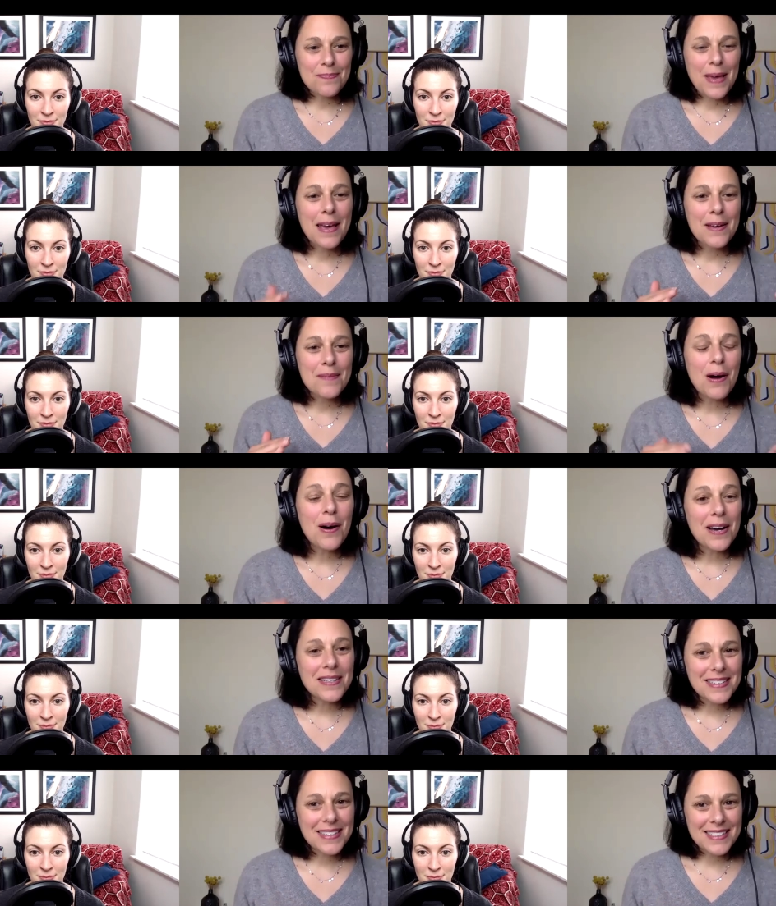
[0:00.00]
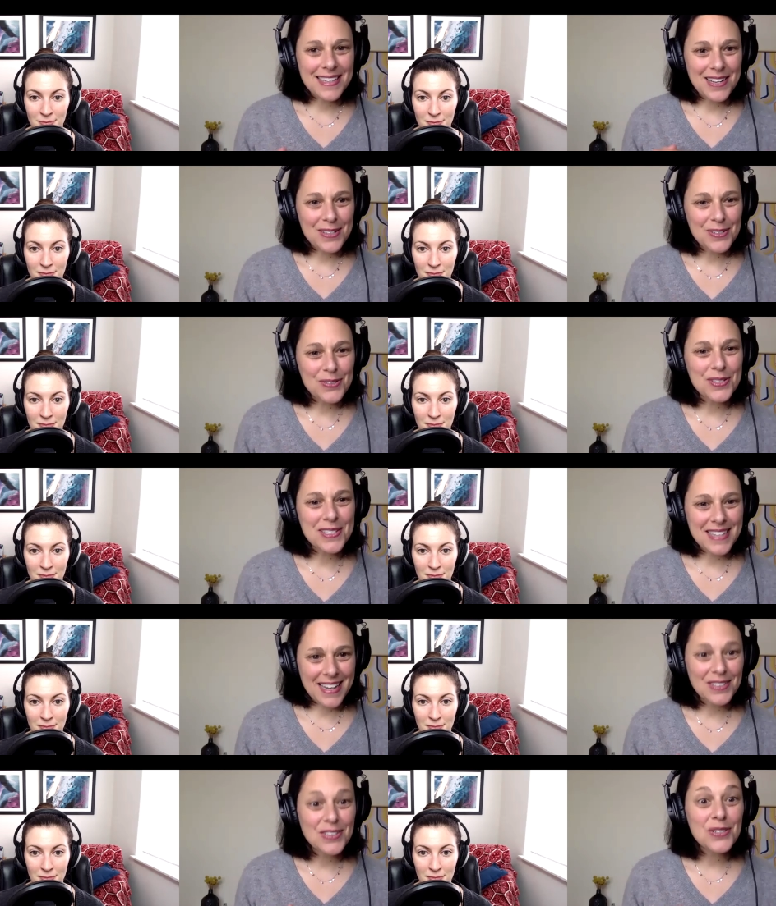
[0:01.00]
Speaker 1: p- pausing to
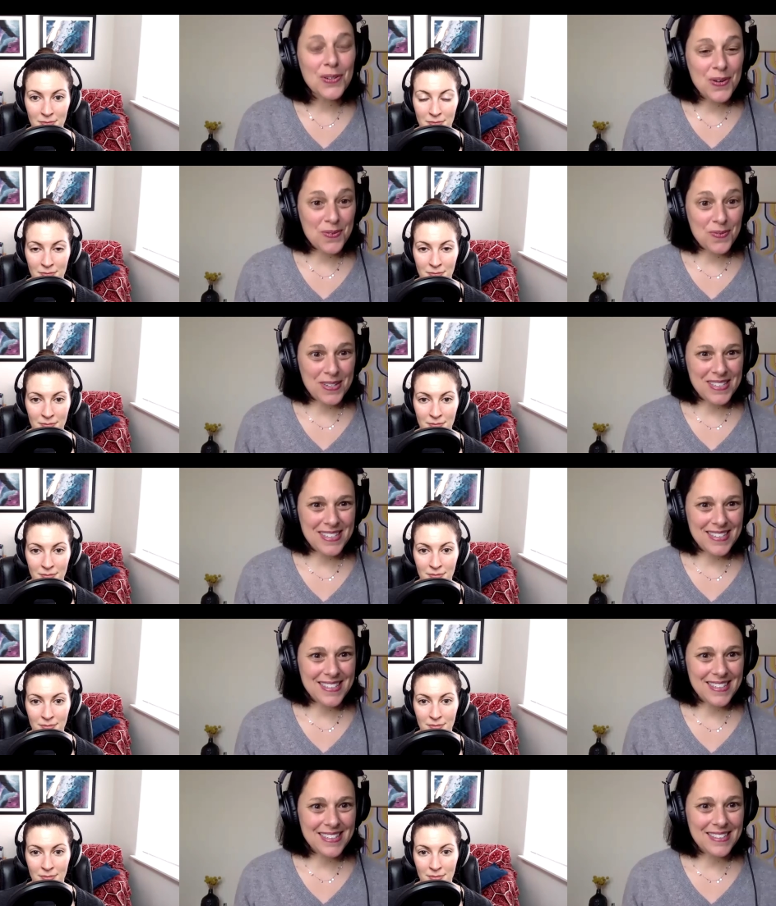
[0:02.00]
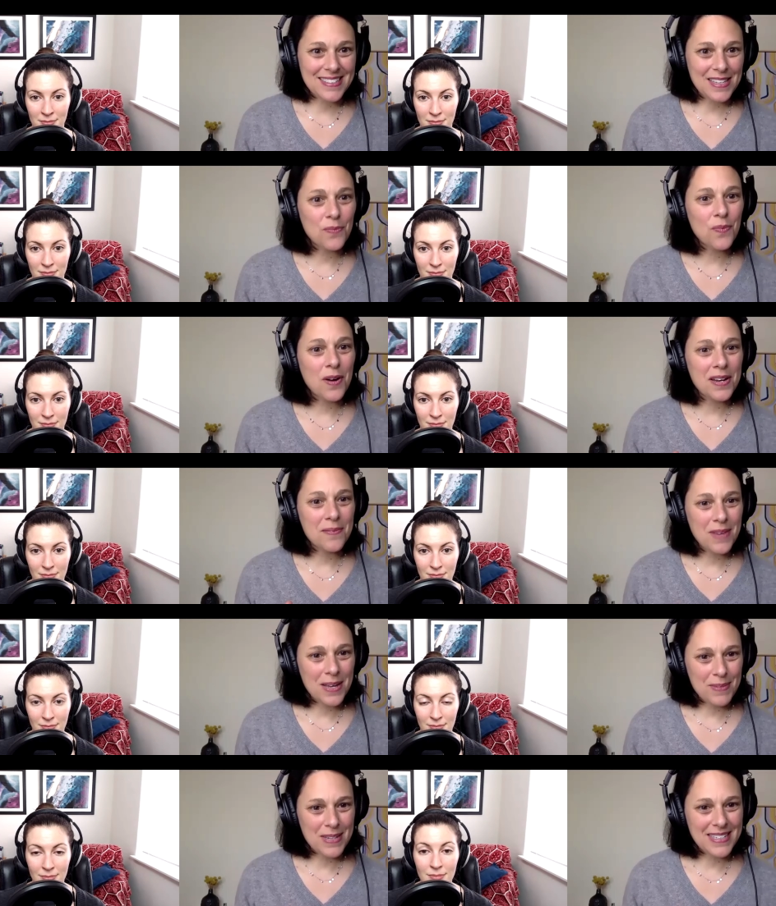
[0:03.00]
understand your own resistance and what it
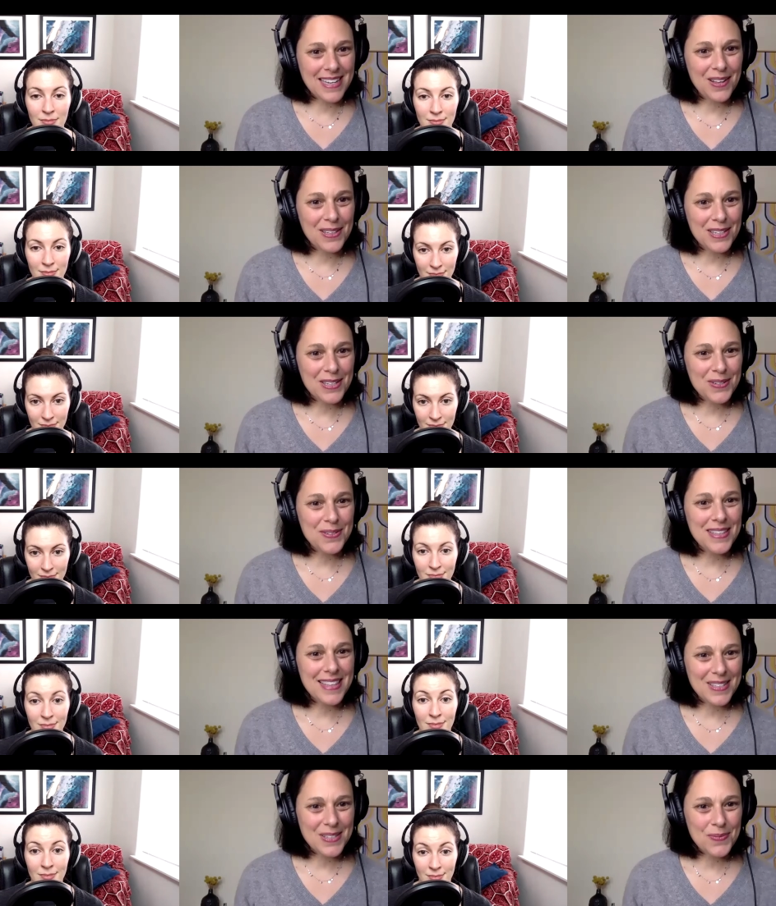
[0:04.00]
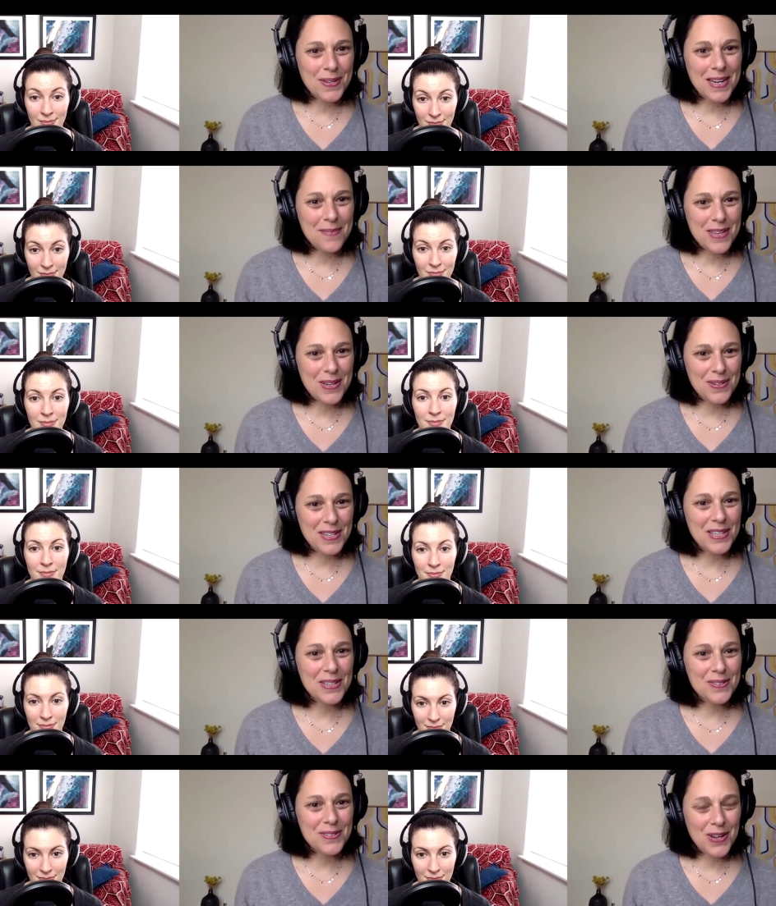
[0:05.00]
might be telling you. And that's what I'm hearing
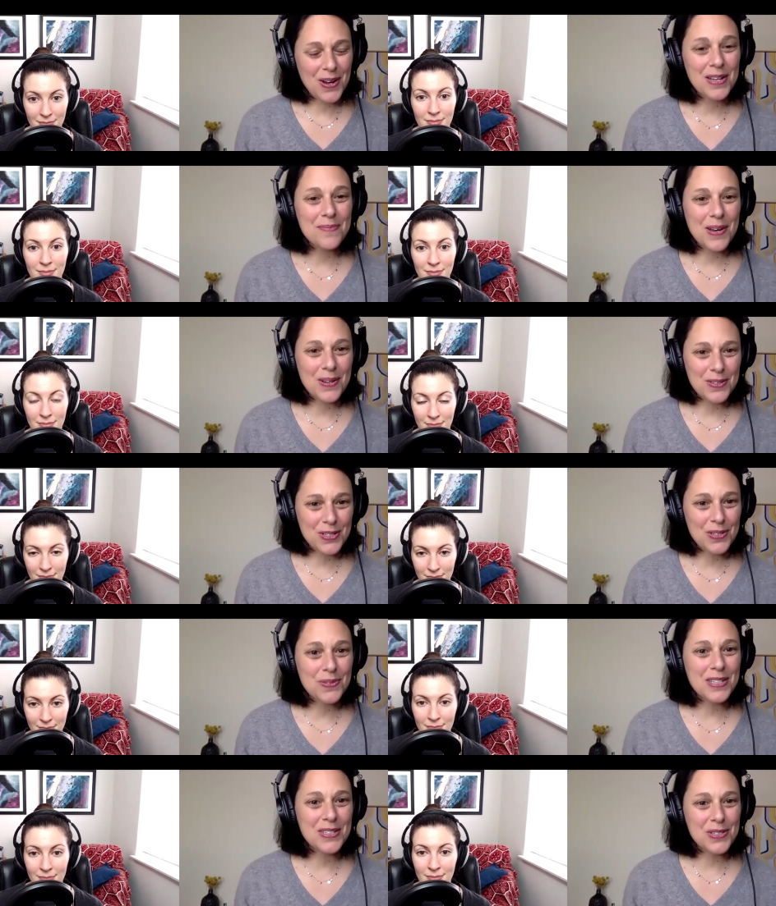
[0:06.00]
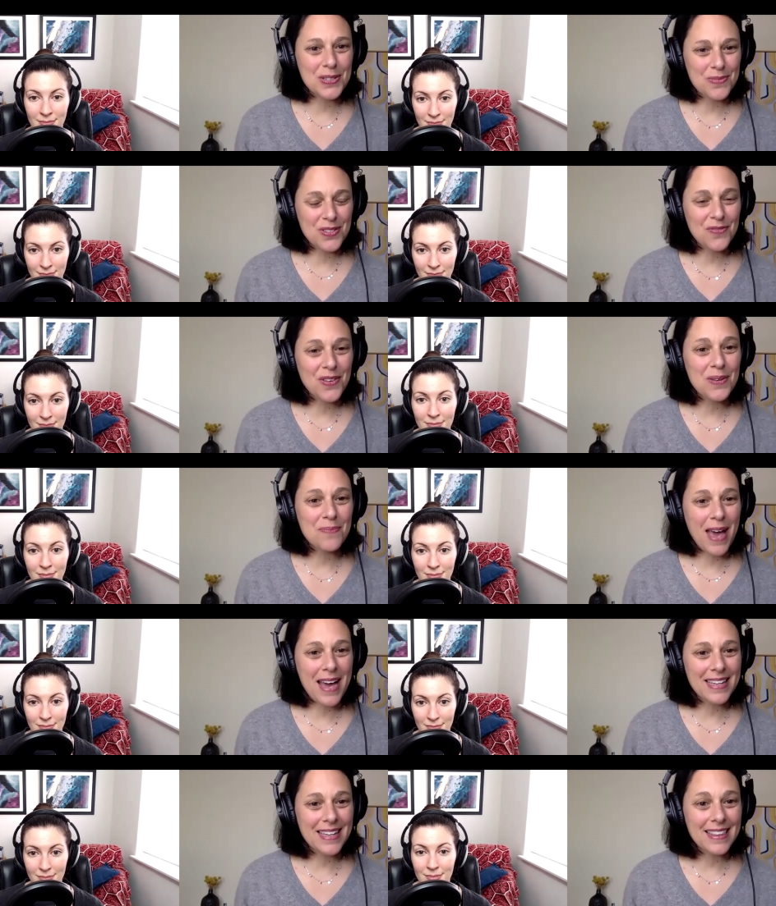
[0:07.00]
you talk about too, in terms of
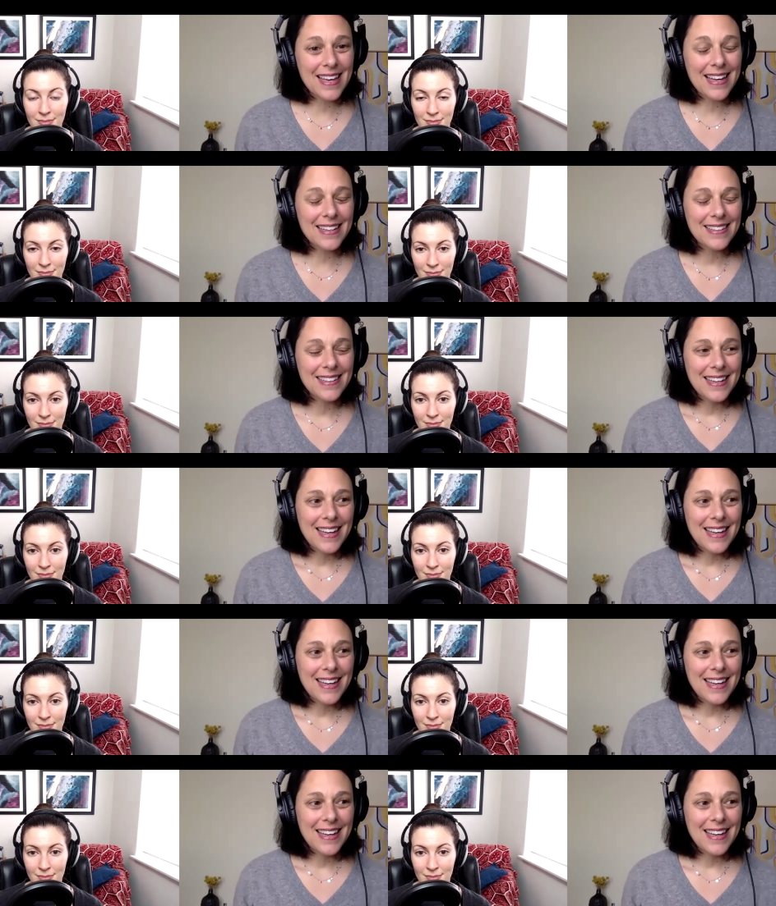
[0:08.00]
unpacking that.